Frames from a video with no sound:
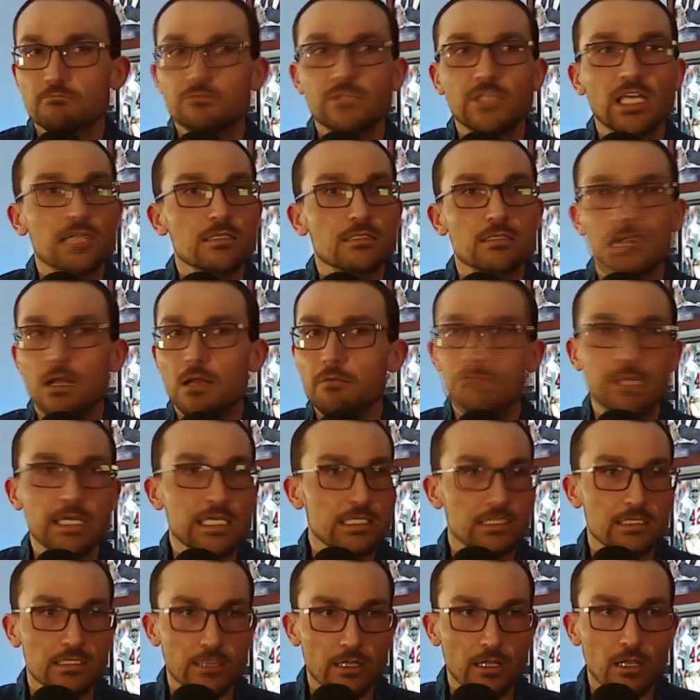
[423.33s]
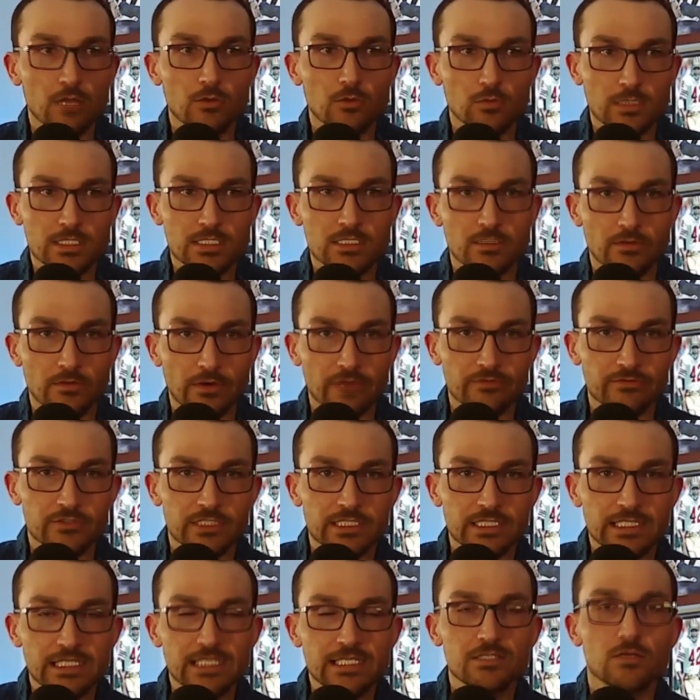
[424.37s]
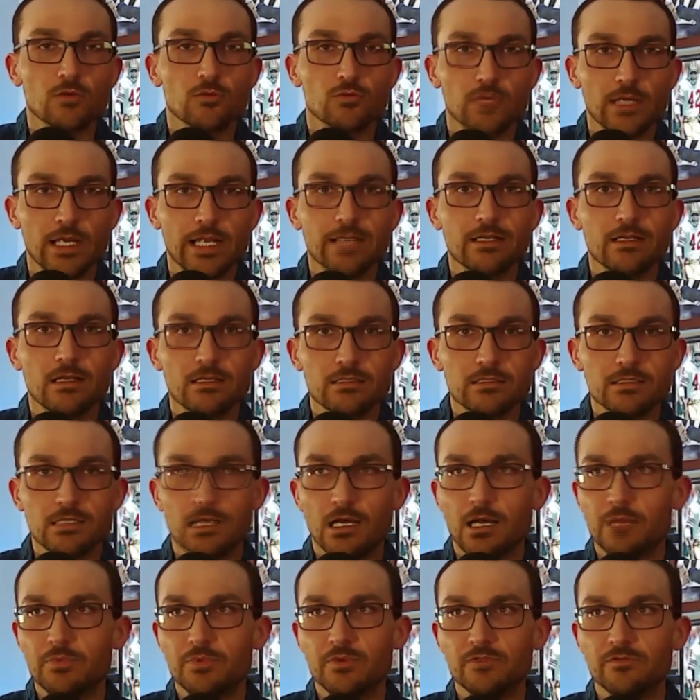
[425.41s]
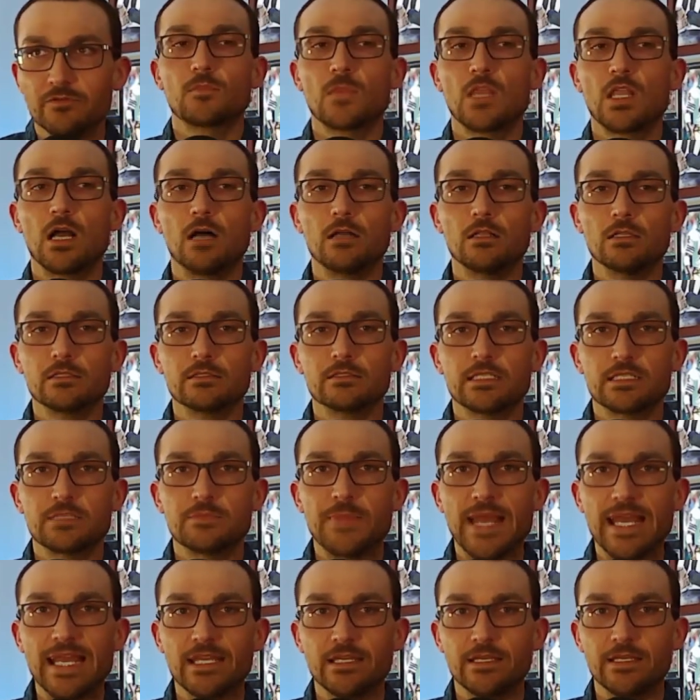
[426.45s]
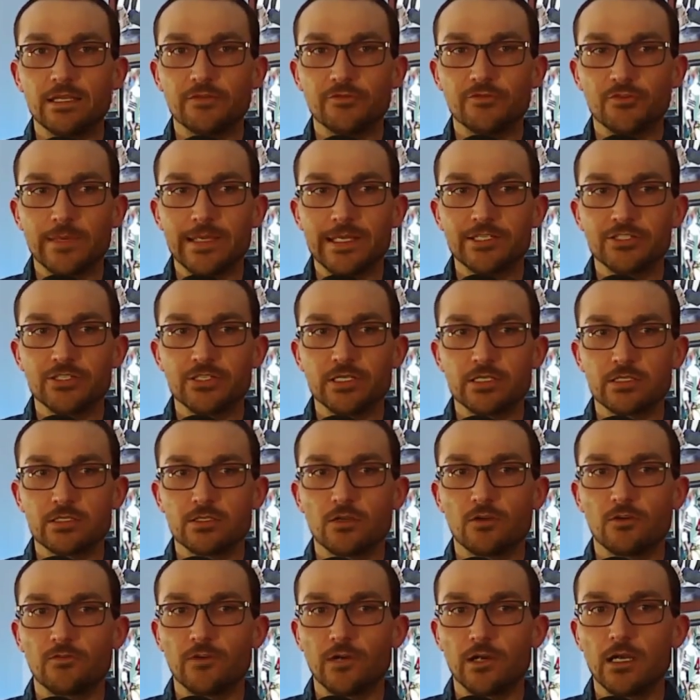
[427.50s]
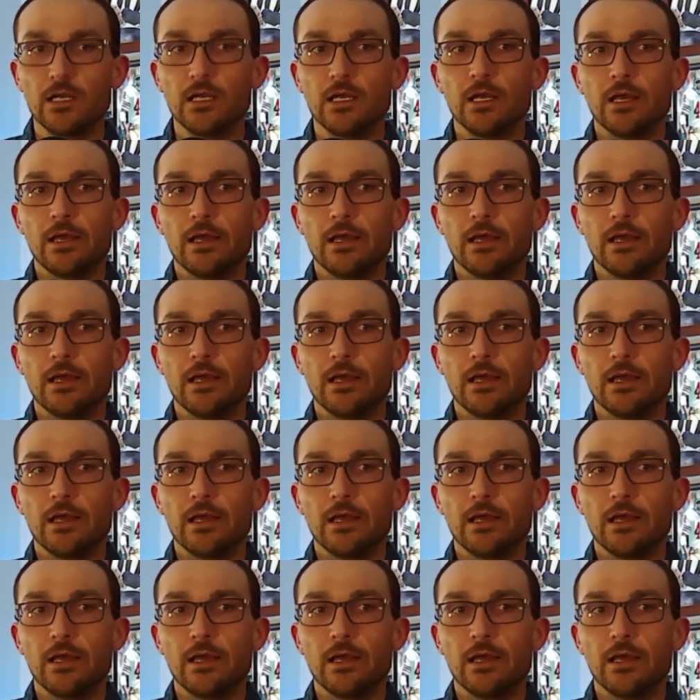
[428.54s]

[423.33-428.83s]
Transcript: Does not miss at all whatsoever. And he's right on top of all of this banking information here so far.